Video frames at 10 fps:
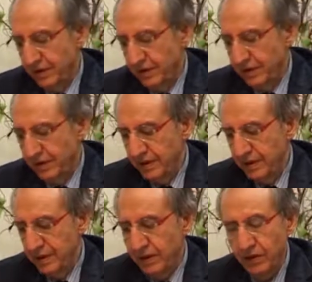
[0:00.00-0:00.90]
and
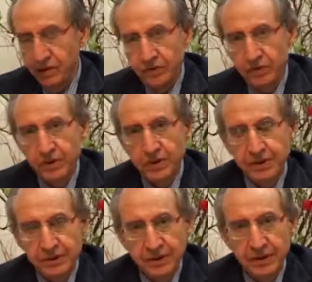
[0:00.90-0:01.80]
they also
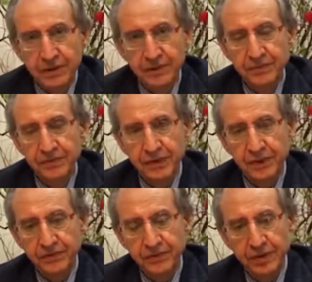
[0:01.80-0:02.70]
concern
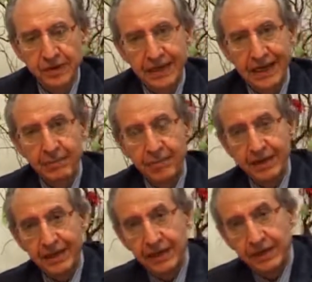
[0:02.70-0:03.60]
themselves with the
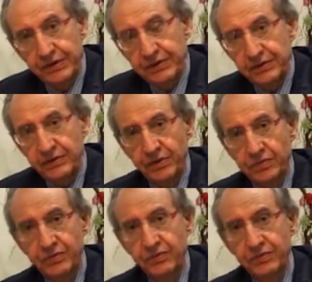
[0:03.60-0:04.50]
applications
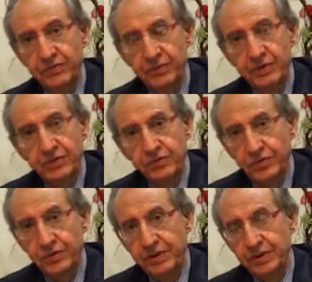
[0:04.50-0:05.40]
of those
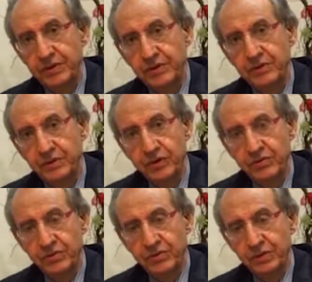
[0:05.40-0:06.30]
theoretical
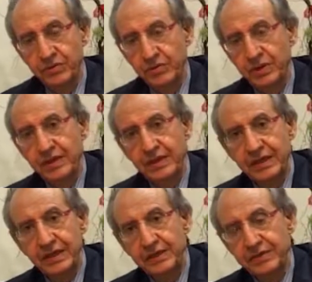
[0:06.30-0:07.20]
doctrines. When
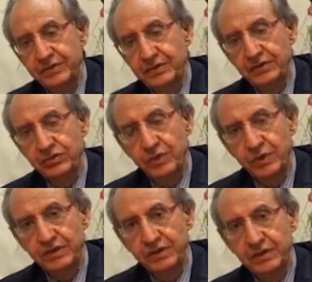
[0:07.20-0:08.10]
there is a
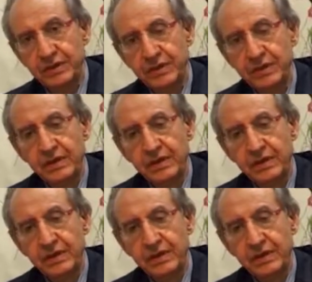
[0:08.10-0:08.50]
situation